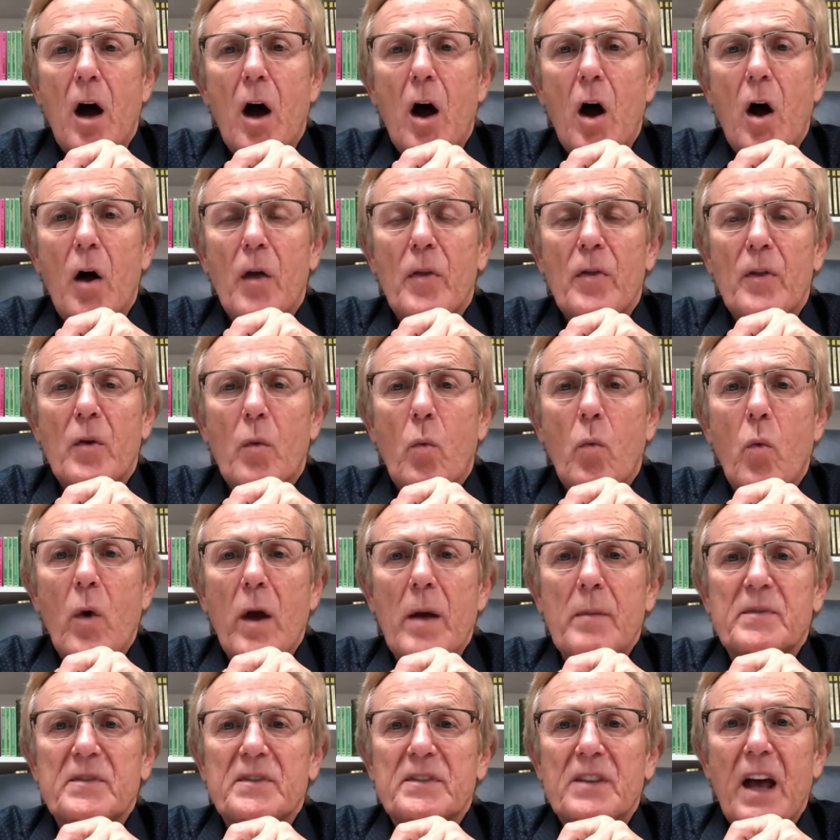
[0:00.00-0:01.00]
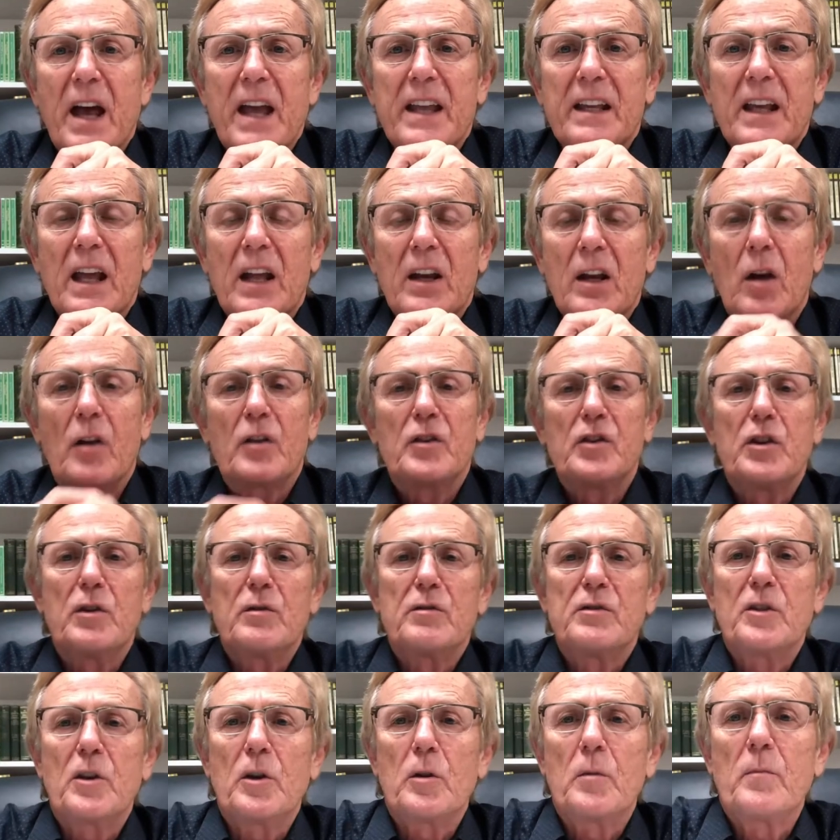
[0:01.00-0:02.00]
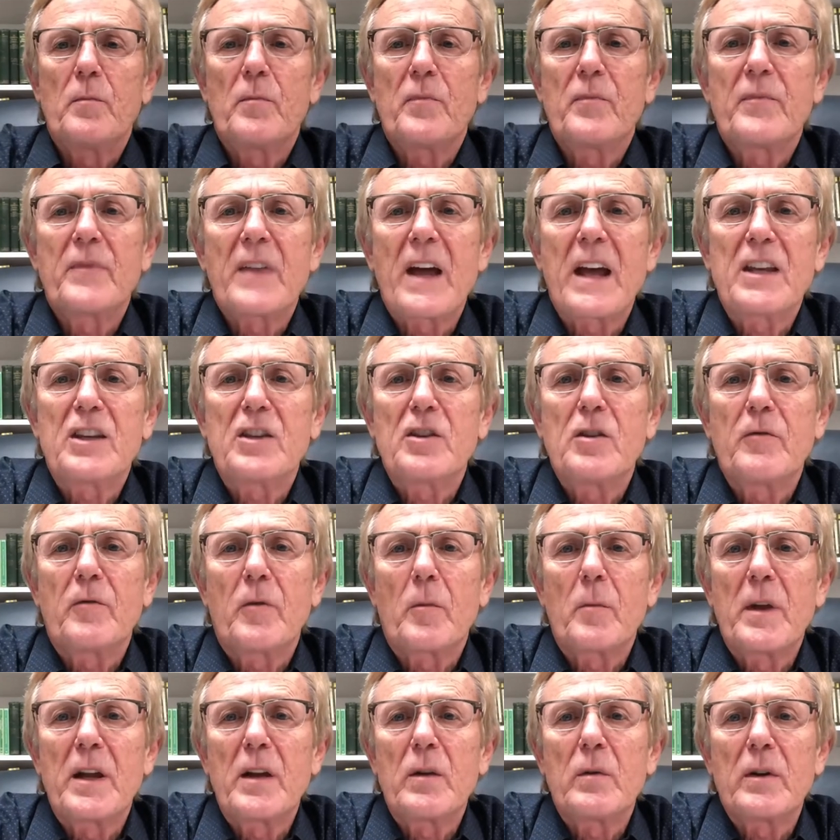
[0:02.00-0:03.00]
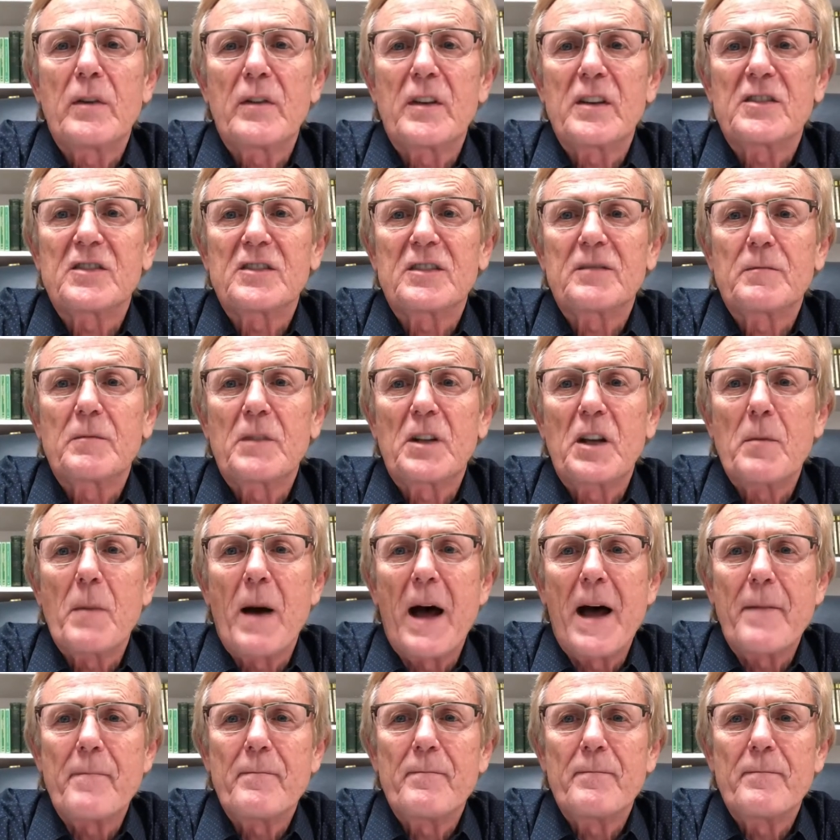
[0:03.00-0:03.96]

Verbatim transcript: on the website and on YouTube. Thank you for being with us. Goodbye.